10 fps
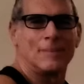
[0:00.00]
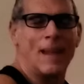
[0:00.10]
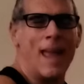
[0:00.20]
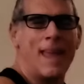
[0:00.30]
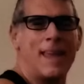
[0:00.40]

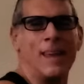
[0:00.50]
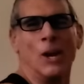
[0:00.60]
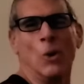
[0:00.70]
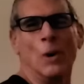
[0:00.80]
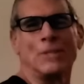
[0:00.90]

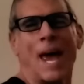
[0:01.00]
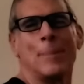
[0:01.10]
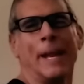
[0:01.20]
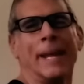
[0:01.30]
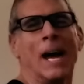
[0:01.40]
Hey, what's
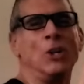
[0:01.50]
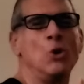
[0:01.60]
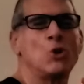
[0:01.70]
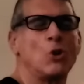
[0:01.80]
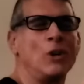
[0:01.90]
happening? I
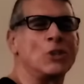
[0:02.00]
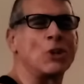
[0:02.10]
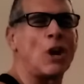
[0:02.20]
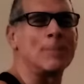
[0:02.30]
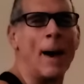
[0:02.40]
usually
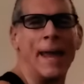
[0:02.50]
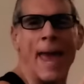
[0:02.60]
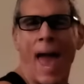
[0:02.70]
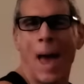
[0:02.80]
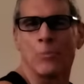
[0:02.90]
start my
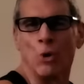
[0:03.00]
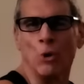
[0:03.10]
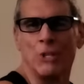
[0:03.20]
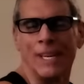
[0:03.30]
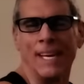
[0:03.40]
ab
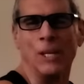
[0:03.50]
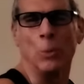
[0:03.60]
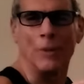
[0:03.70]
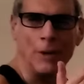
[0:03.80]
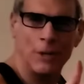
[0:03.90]

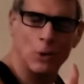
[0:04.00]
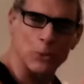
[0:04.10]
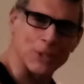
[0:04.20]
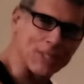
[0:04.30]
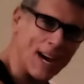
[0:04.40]
routine with a
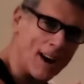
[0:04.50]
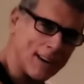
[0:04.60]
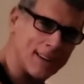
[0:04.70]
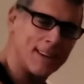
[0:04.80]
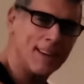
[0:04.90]
little
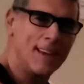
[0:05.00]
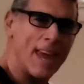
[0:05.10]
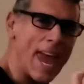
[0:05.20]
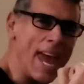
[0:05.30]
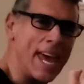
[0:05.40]
tuck
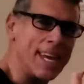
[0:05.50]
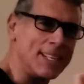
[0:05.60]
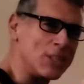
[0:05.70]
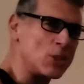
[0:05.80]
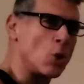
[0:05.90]

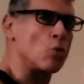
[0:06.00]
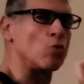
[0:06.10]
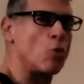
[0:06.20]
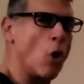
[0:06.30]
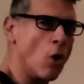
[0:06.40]
and
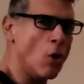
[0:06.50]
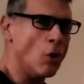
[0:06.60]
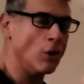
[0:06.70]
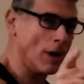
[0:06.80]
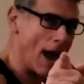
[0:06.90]

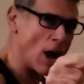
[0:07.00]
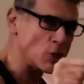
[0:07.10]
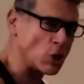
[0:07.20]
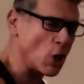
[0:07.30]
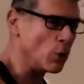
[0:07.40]
roll.
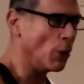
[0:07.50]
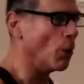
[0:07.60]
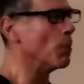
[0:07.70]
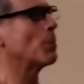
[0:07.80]
I'll show you.